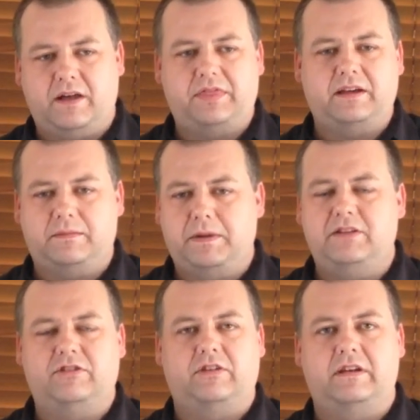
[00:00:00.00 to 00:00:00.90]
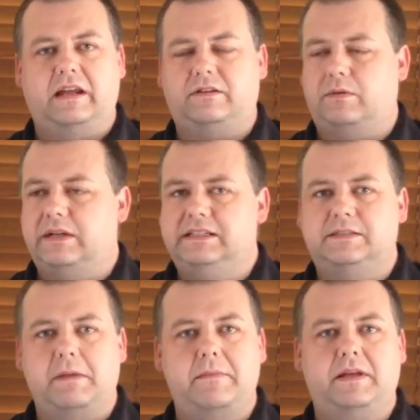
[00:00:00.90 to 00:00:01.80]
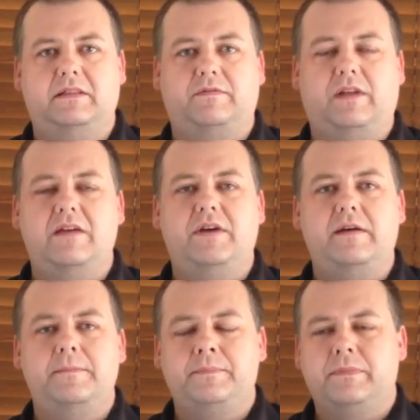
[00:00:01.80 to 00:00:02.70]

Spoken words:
I think peaches and nectarines maybe in the flavour.